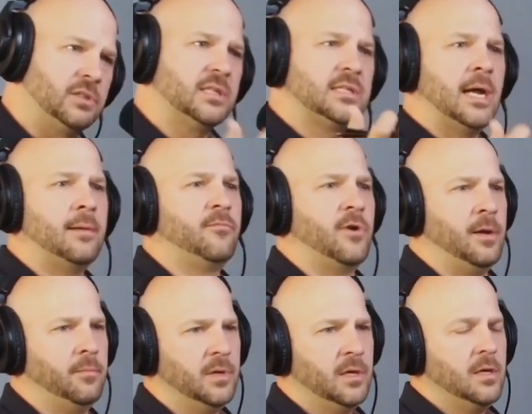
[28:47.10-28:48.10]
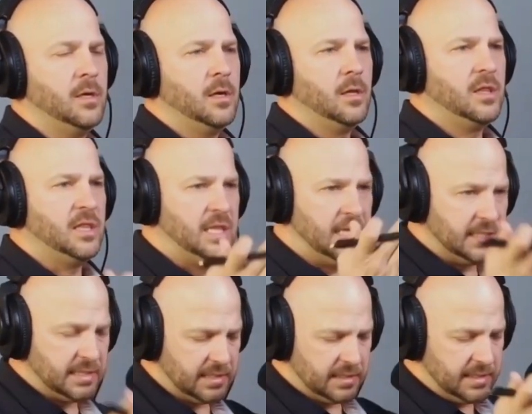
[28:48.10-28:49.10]
here's the time frame.
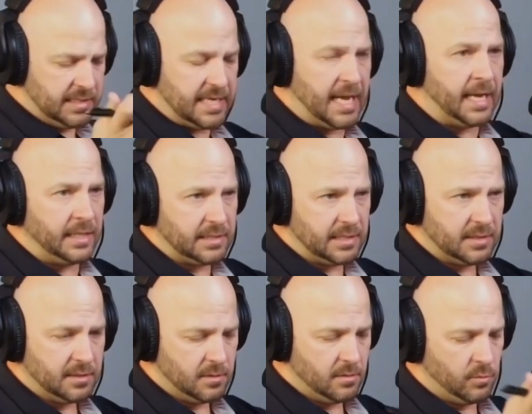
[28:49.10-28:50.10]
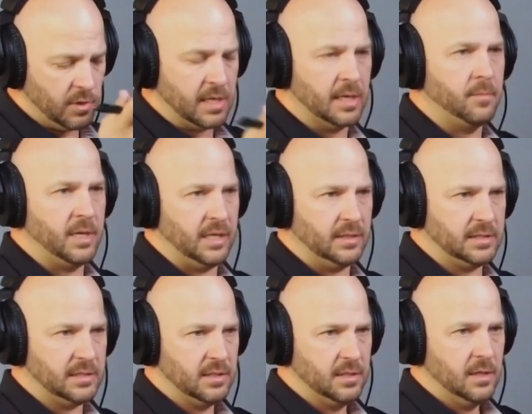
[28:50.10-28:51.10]
This date we're going to
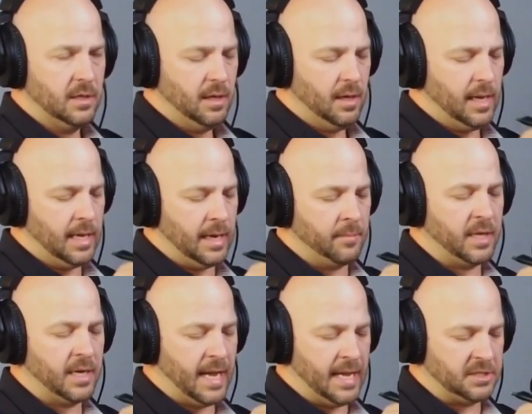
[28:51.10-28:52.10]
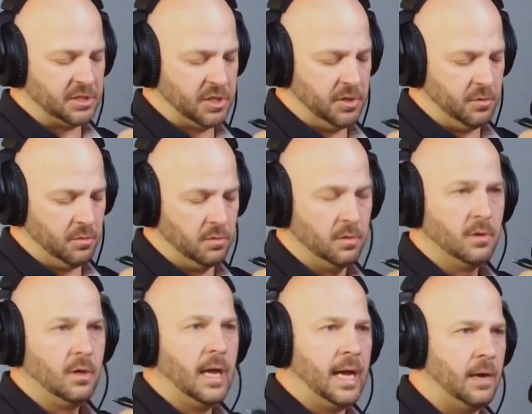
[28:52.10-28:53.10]
meet, and I'm going to ask you,
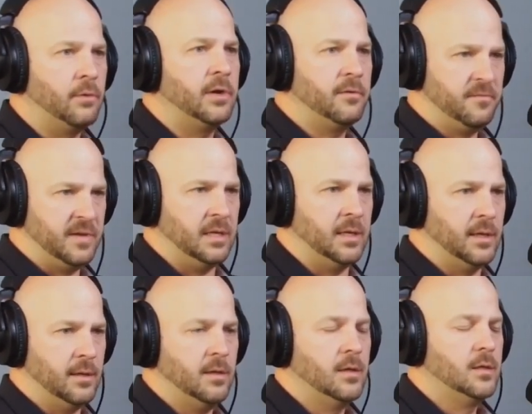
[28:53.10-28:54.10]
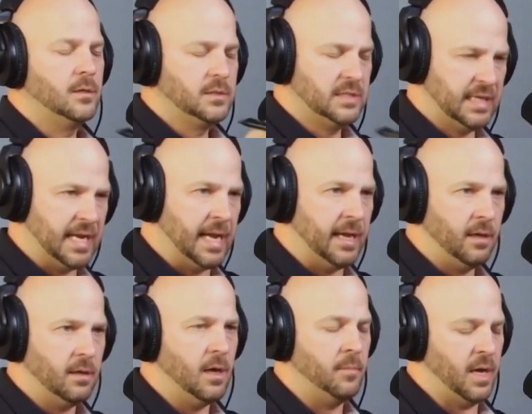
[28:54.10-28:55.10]
how are you feeling
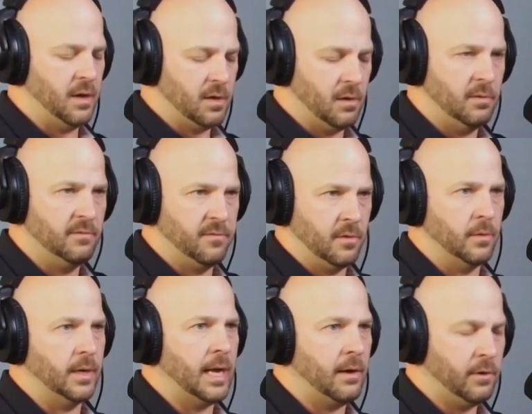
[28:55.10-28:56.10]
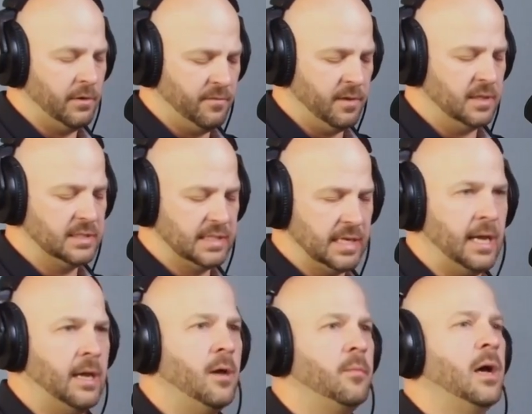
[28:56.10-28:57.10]
today about going forward? How are you feeling
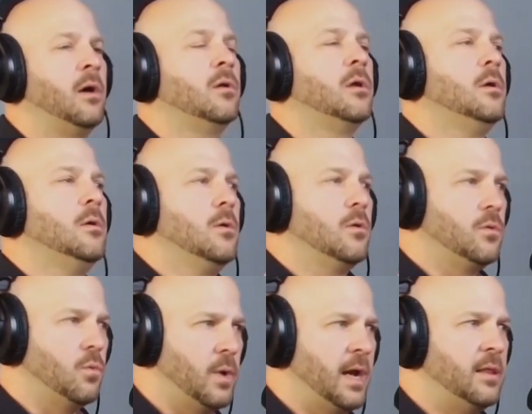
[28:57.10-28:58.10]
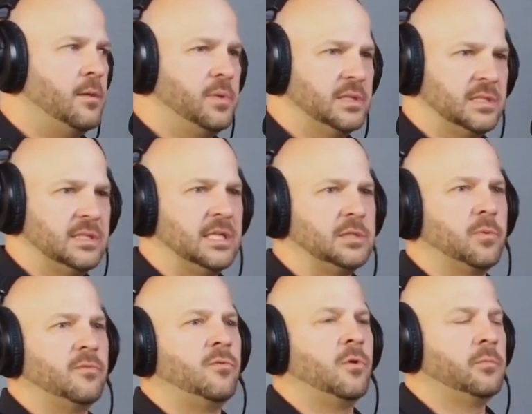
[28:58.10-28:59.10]
today about the way the business has
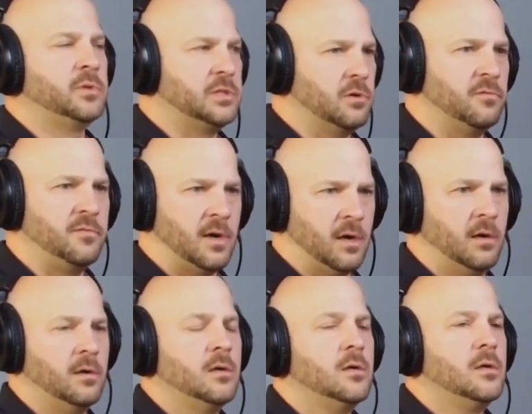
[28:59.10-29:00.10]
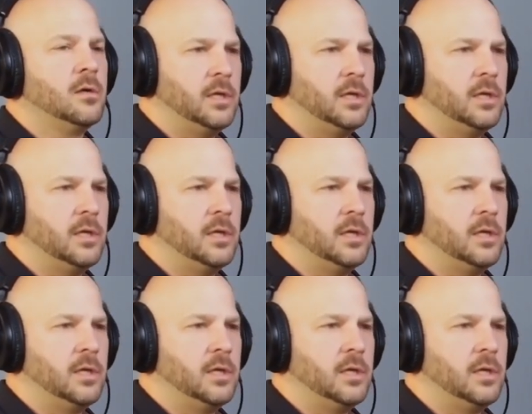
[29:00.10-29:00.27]
performed so far